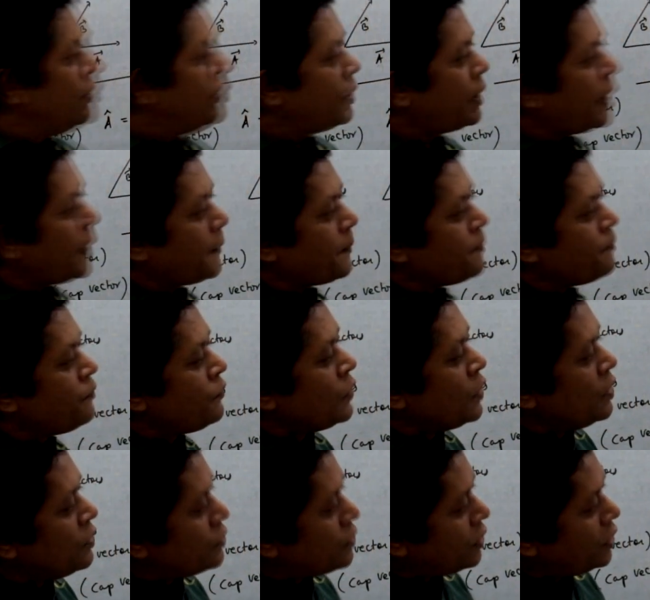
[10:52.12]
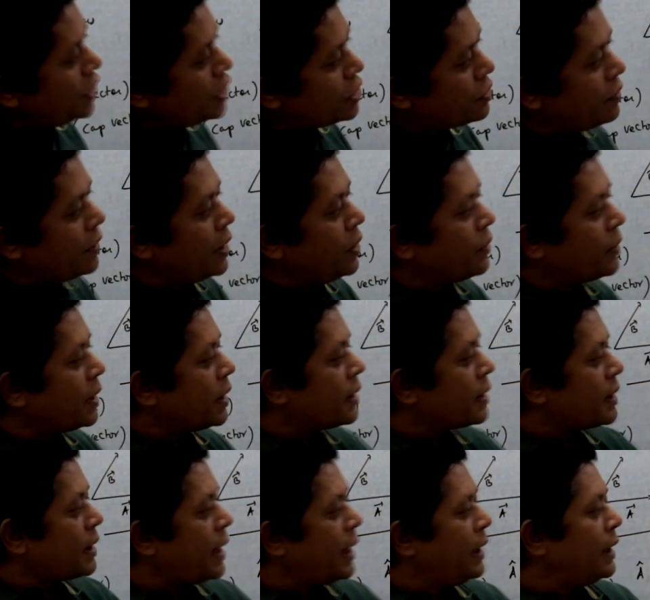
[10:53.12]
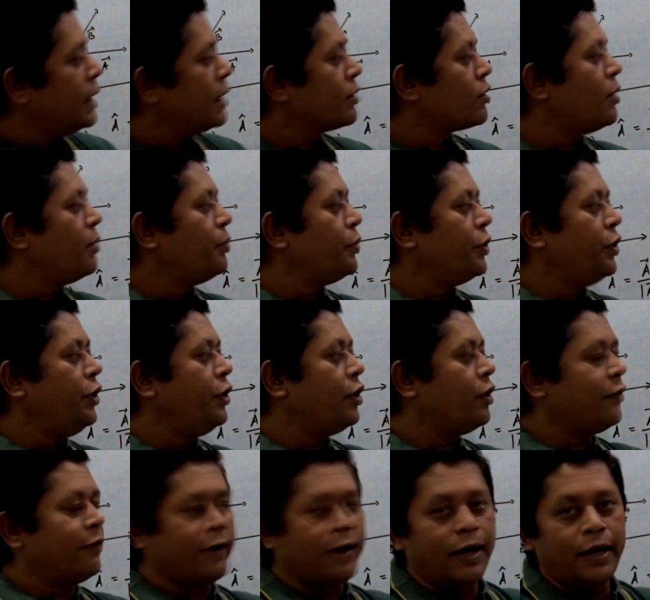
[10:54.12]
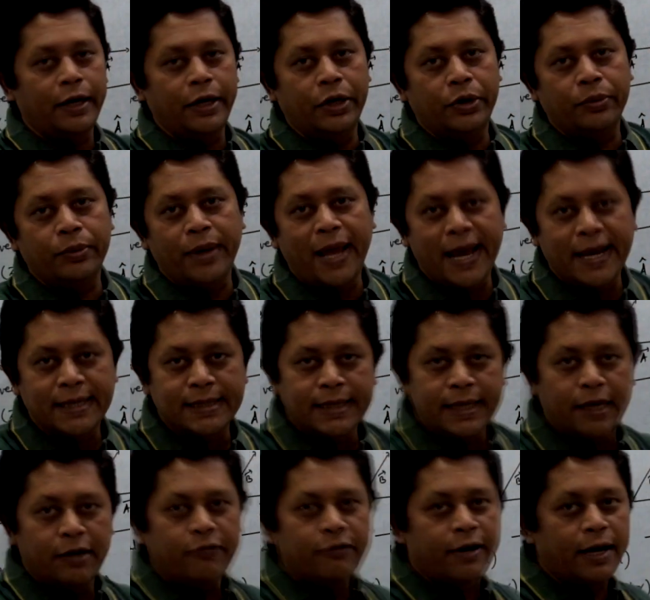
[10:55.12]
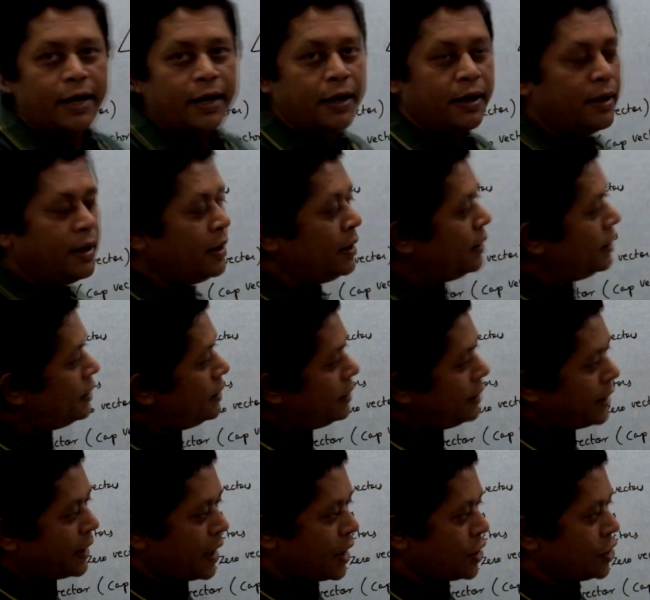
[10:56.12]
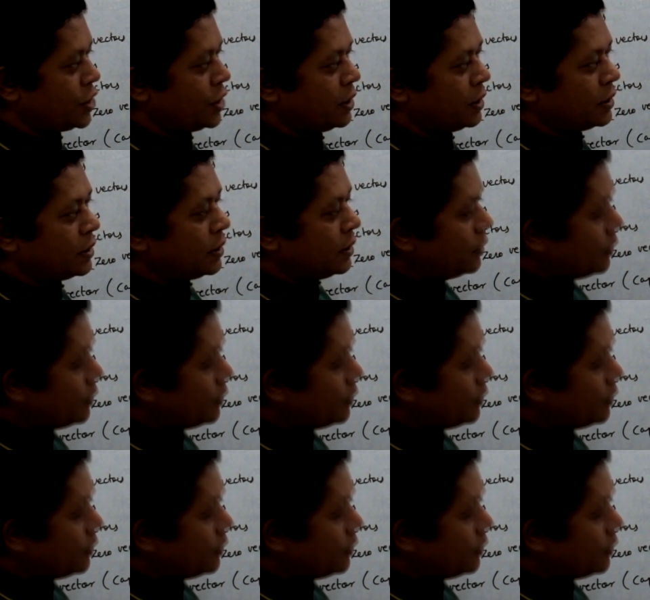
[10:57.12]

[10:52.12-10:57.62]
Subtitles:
Okay. So this way you can write the component of r into x and y directions.